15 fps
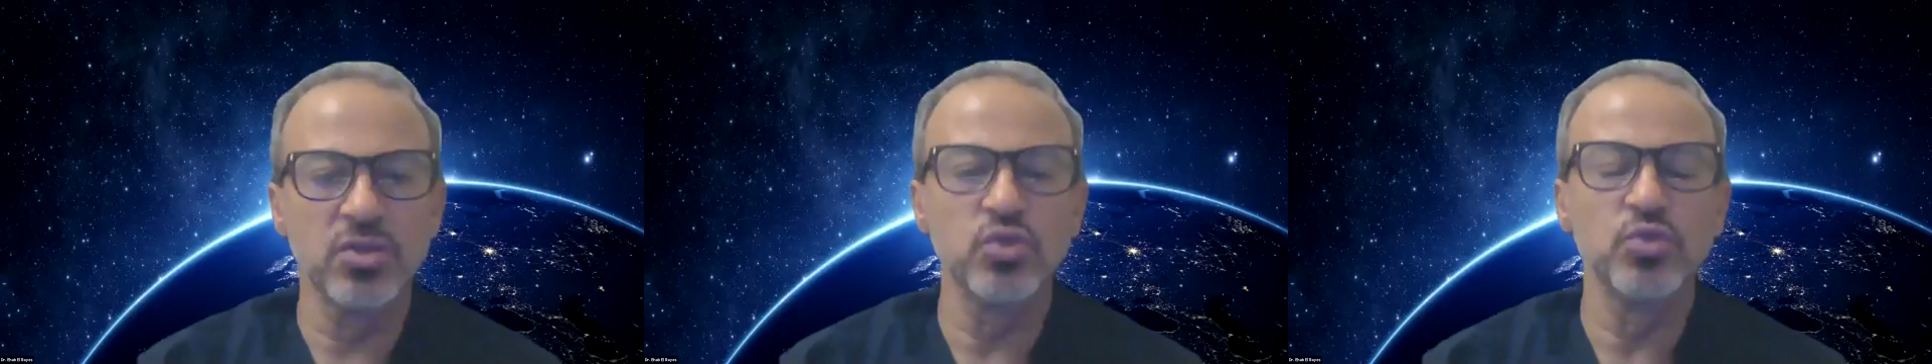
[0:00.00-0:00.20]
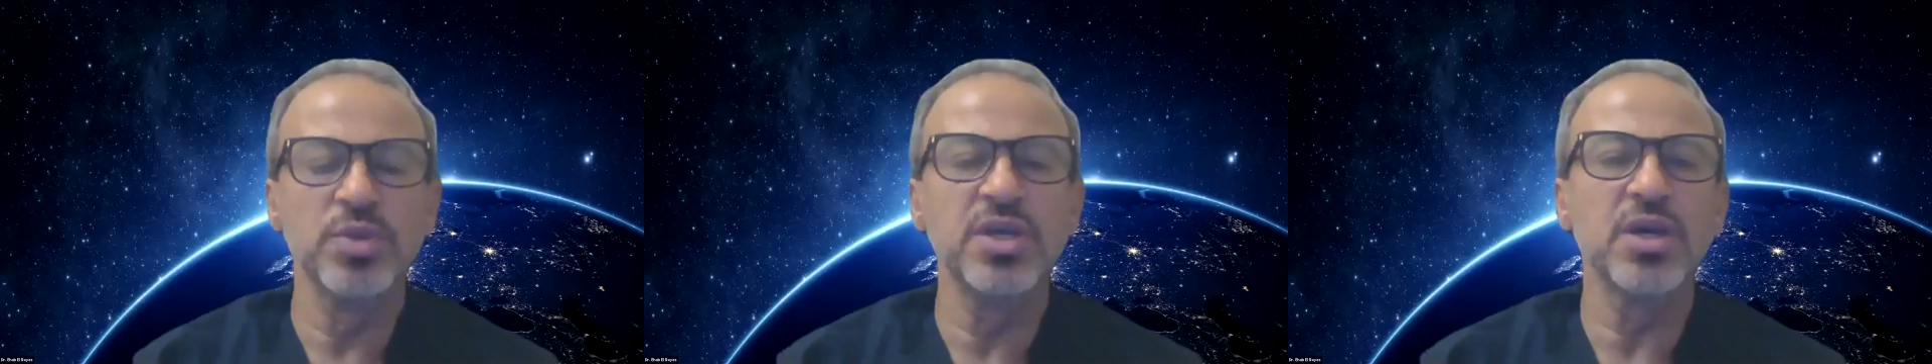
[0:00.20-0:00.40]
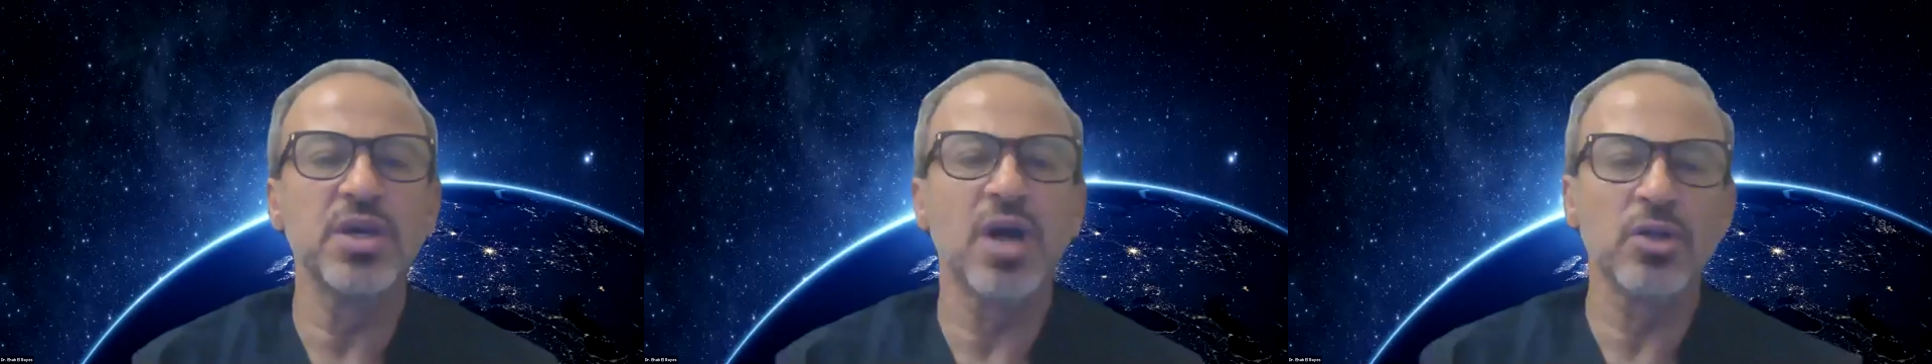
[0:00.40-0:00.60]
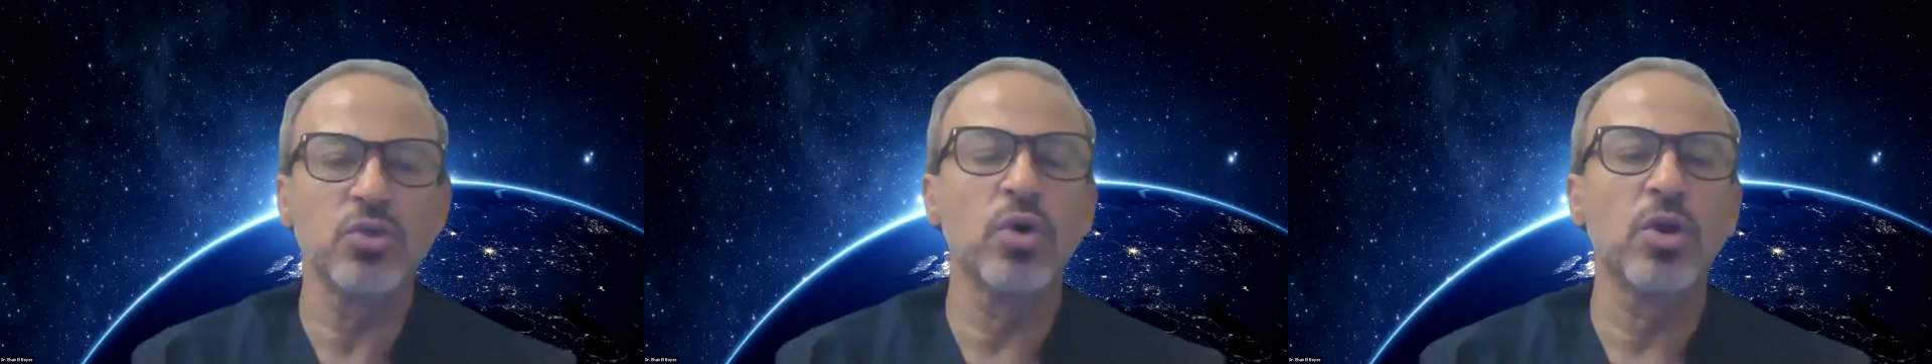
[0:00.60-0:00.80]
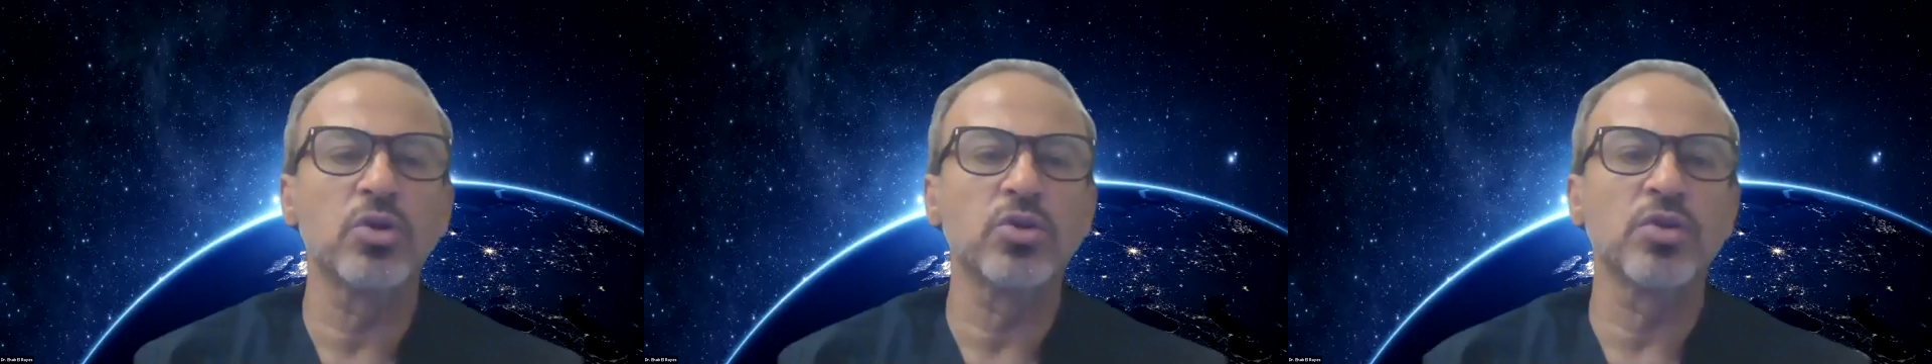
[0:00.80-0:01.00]
to me, I do
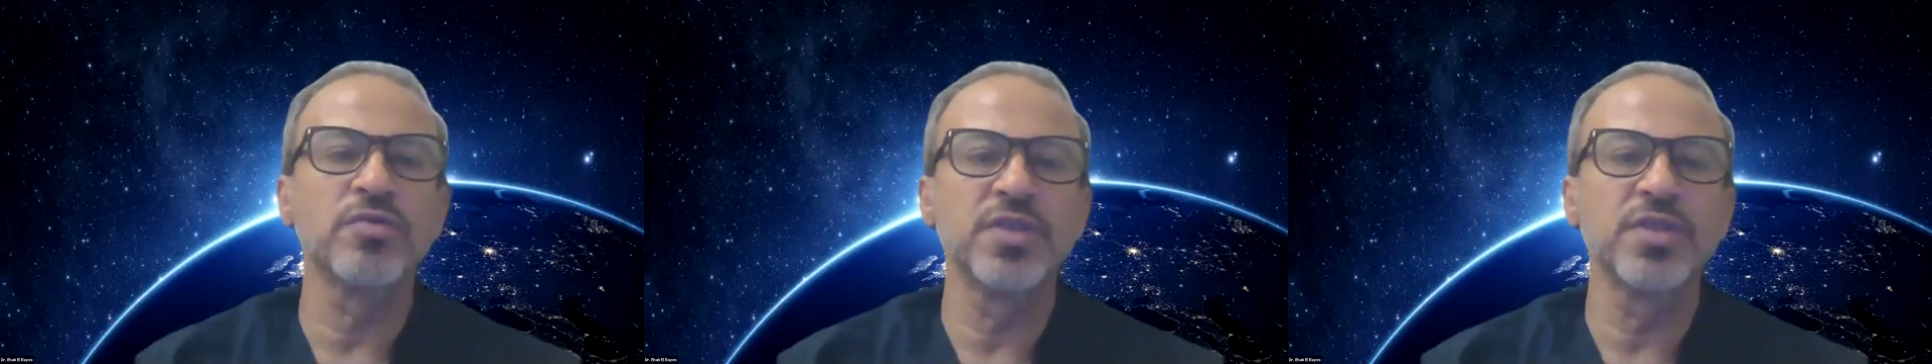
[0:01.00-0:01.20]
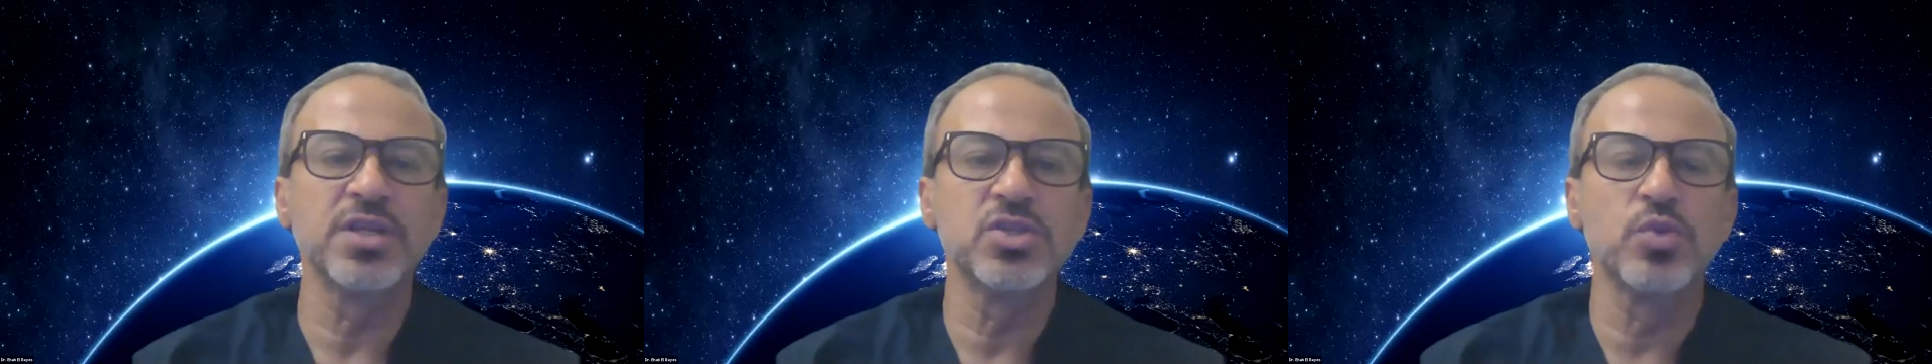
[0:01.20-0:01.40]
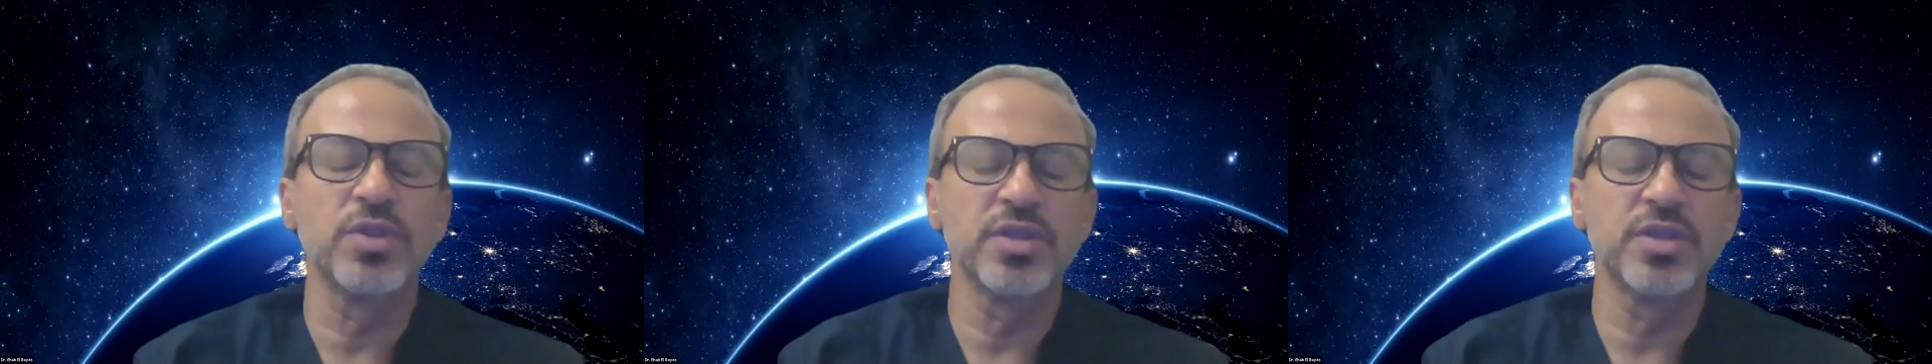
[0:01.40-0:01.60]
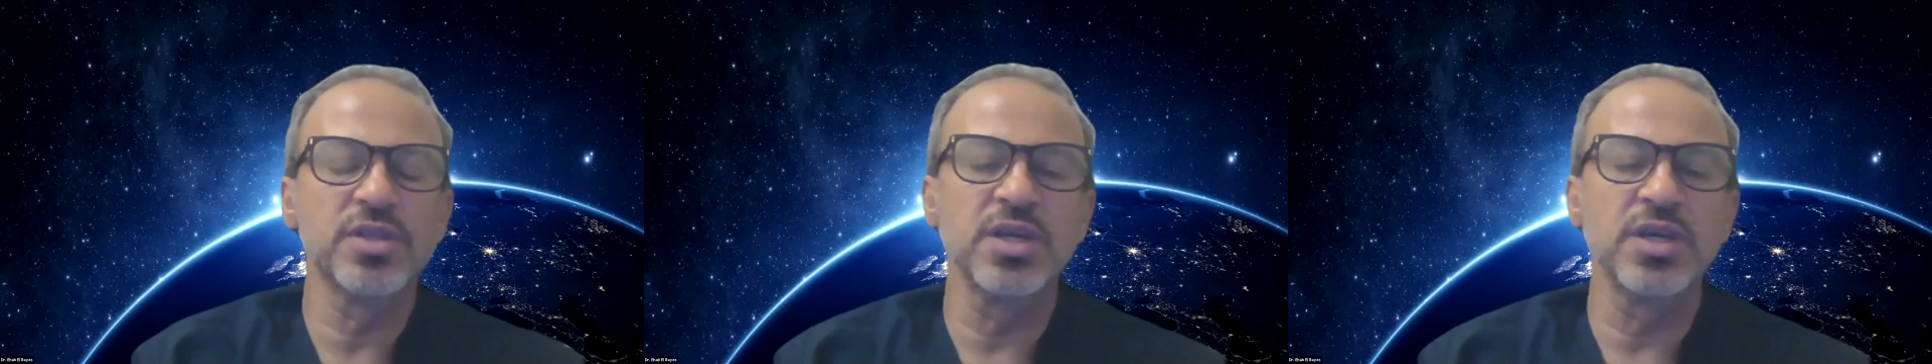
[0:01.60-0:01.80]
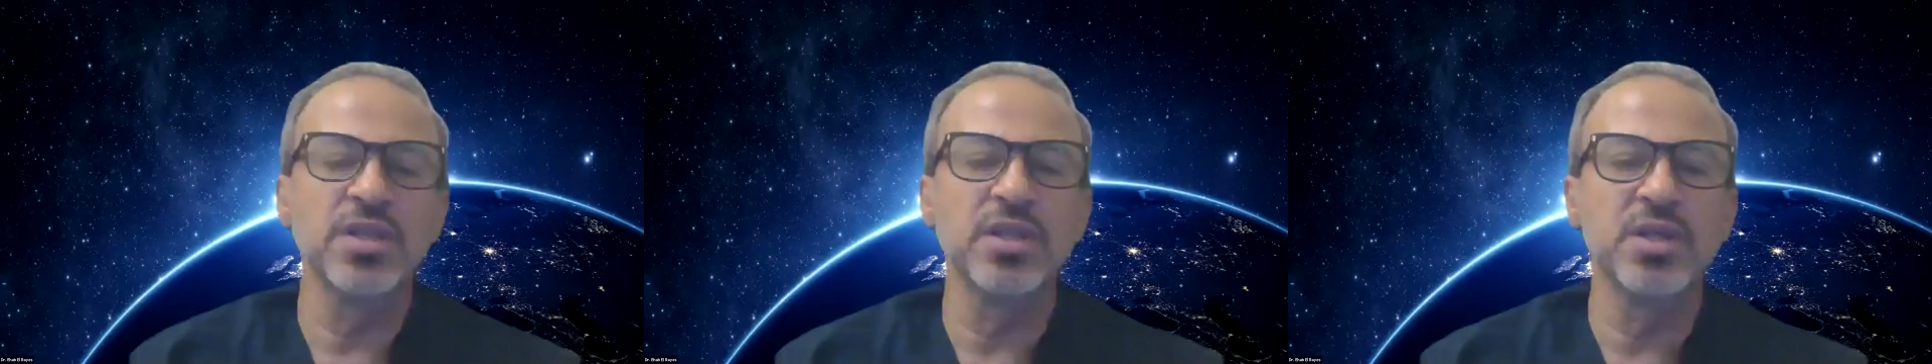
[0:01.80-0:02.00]
a lot of things with it
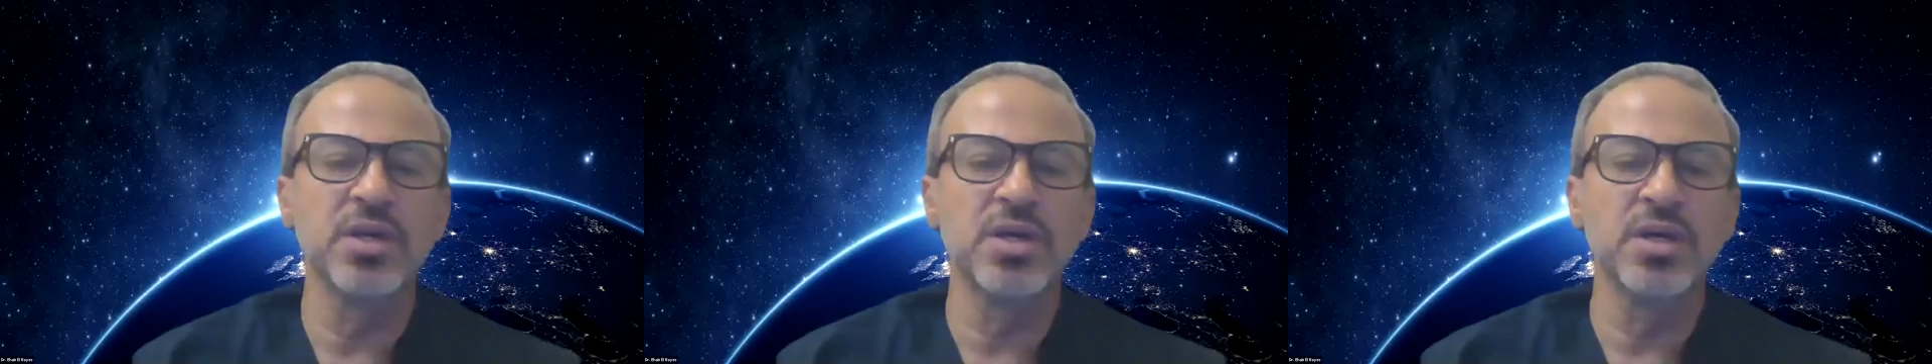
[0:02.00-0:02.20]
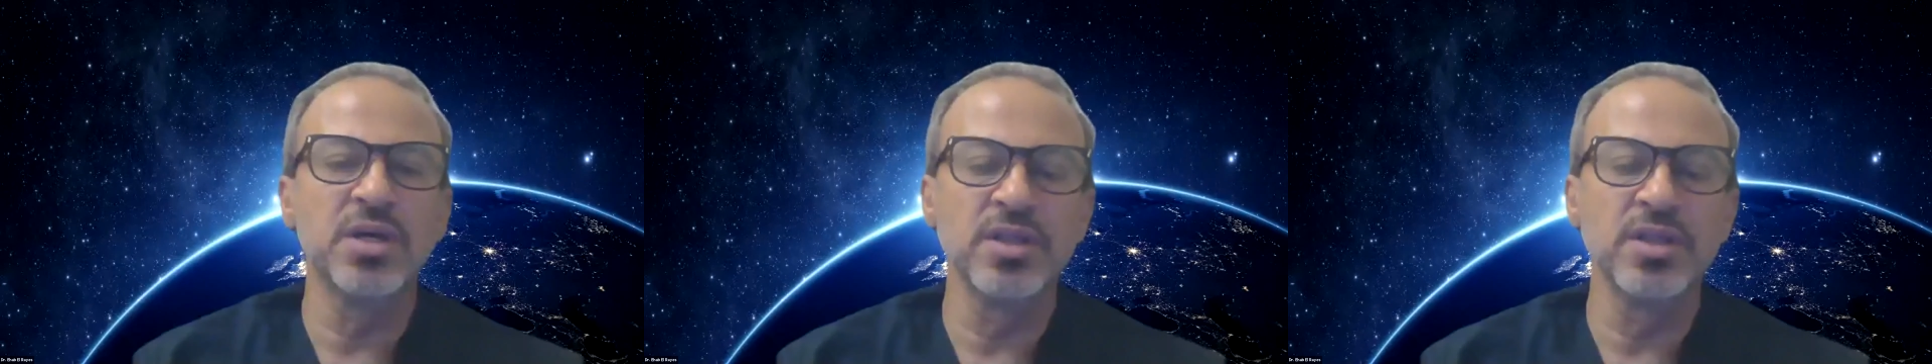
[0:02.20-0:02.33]
in the